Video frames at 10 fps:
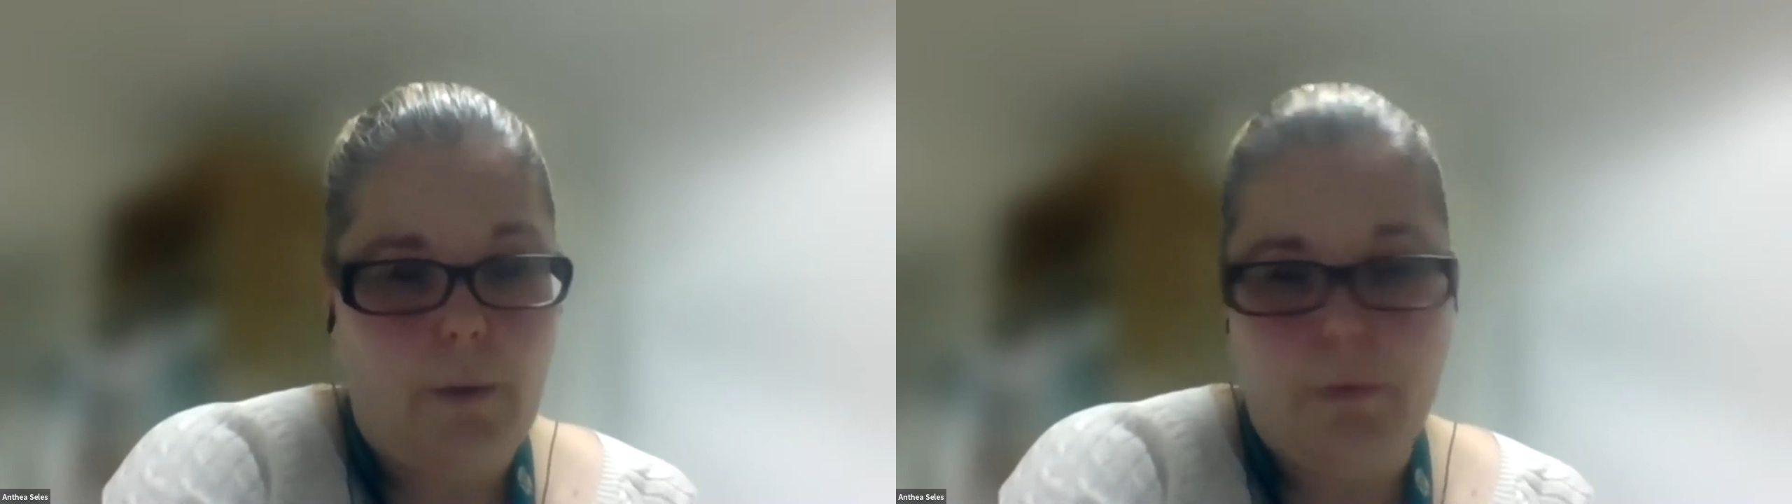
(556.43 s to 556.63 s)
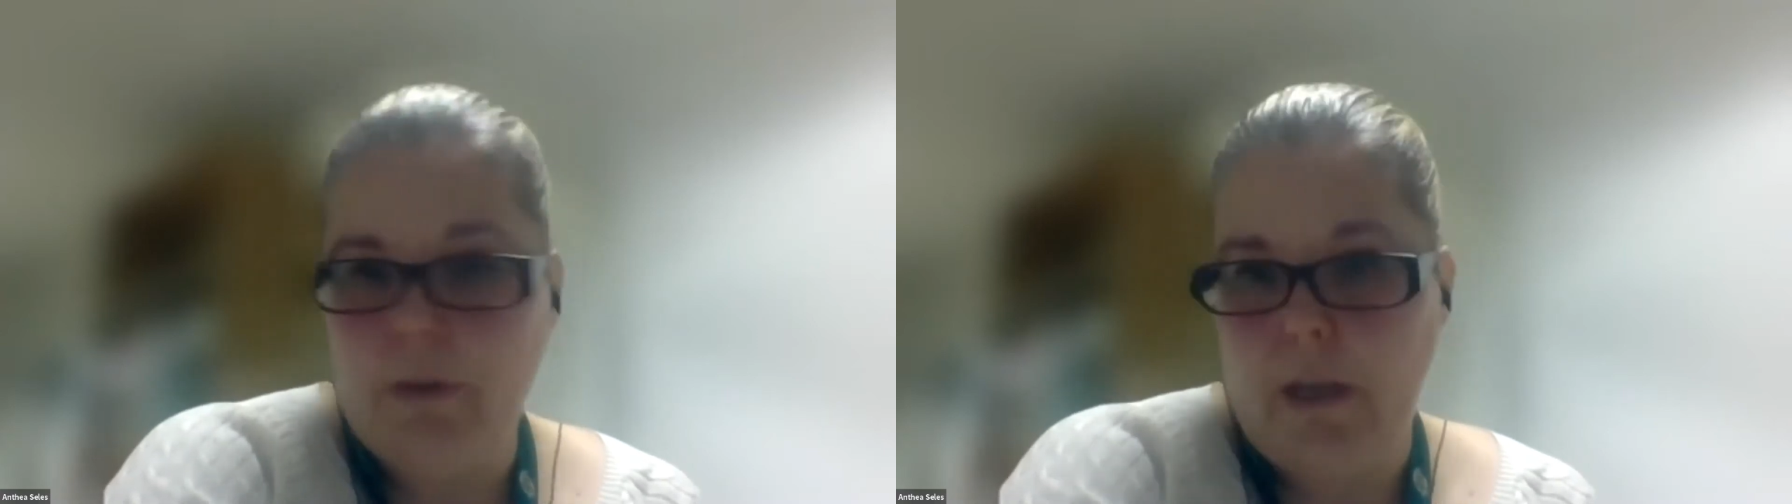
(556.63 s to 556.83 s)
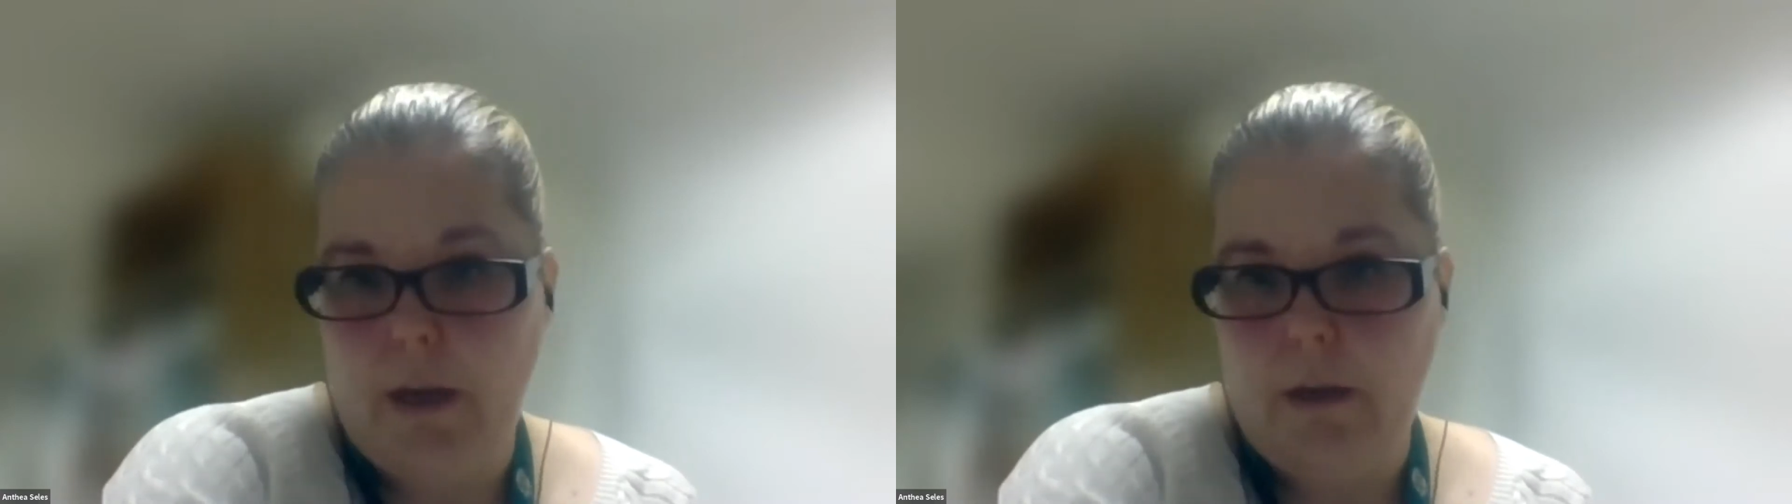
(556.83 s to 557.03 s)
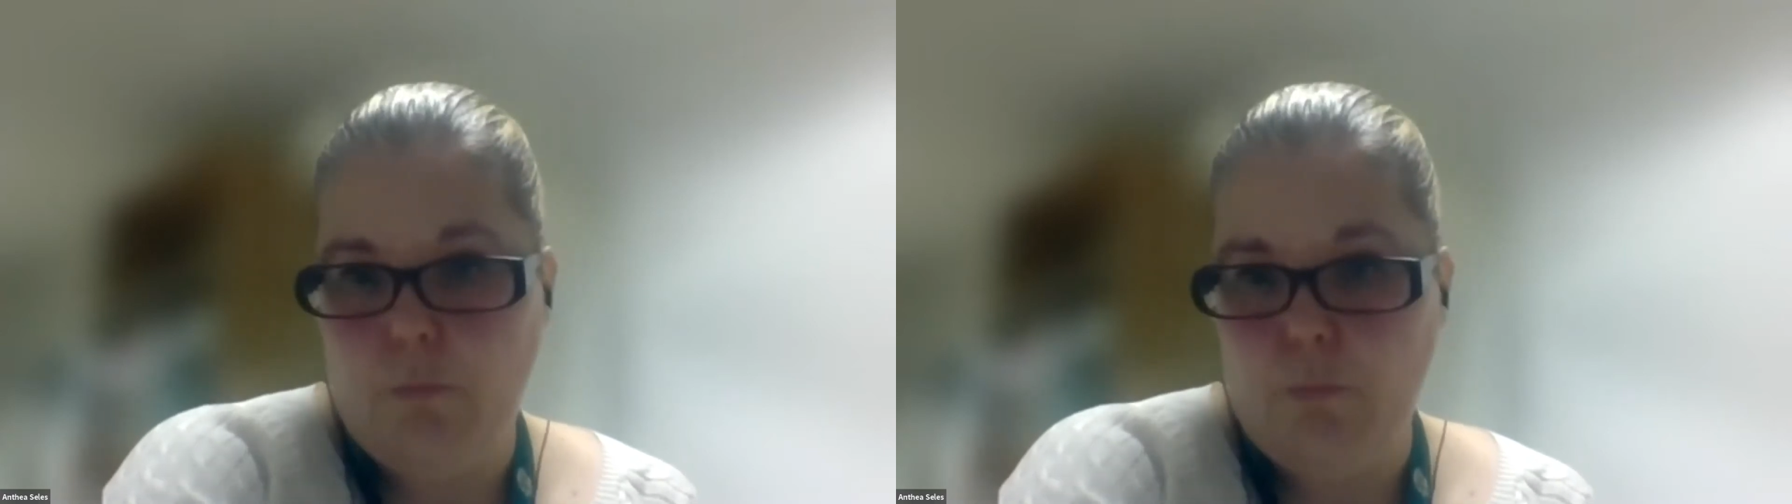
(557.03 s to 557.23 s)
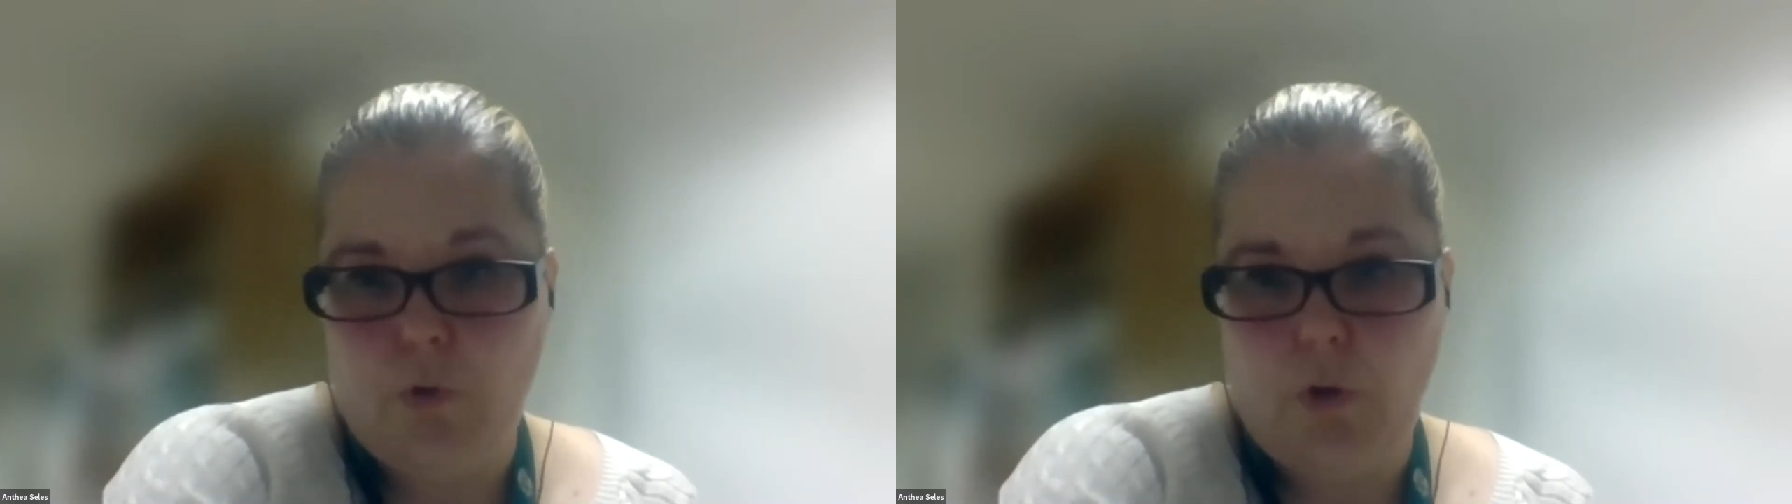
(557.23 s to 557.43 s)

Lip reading: would say